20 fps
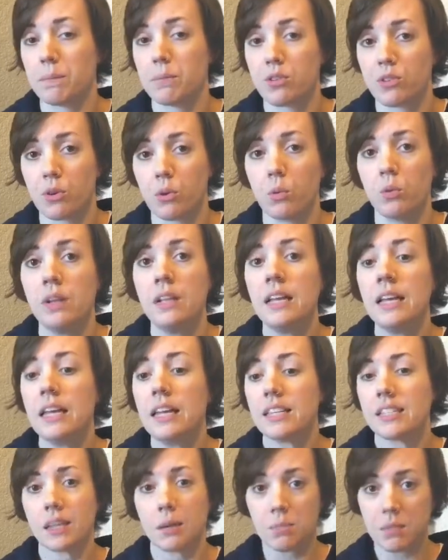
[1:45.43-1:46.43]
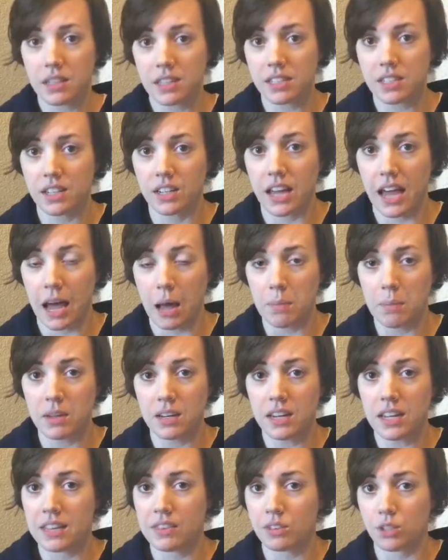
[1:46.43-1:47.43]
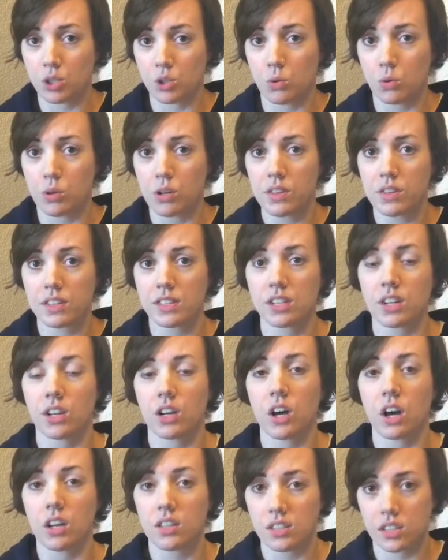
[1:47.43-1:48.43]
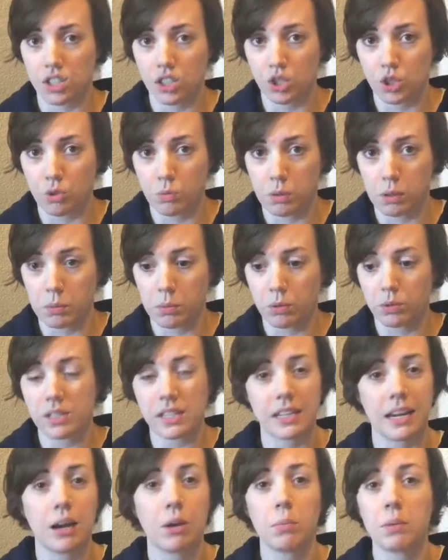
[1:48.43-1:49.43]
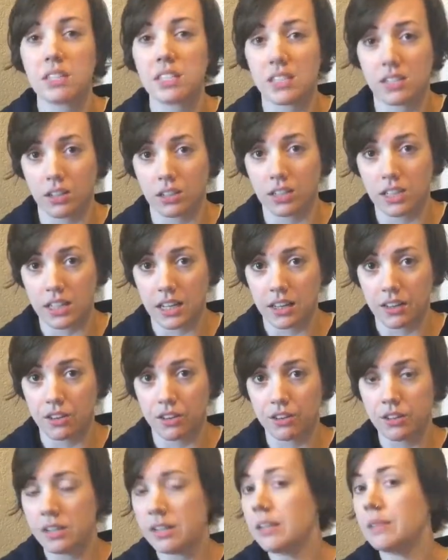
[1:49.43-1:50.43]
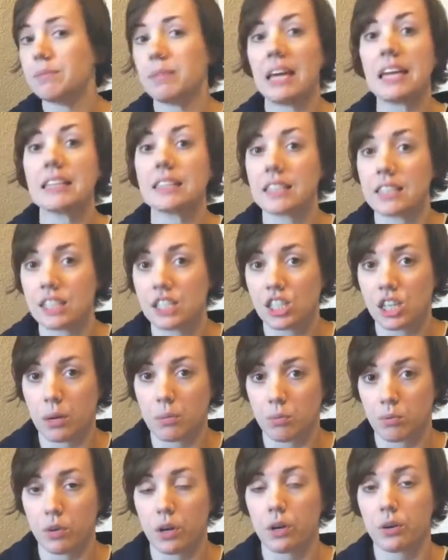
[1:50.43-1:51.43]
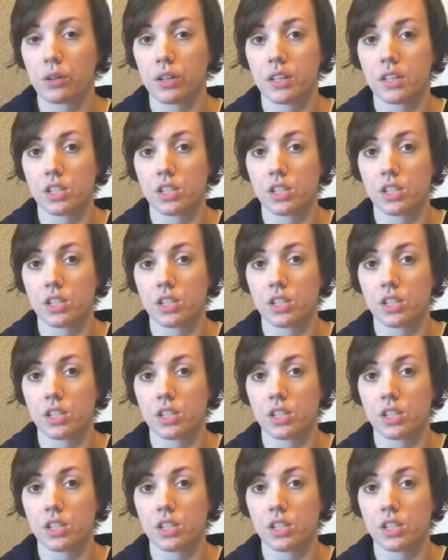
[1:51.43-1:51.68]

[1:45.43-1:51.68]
So something is going to happen in the story that's going to cause these two people to now be stuck together, at least temporarily.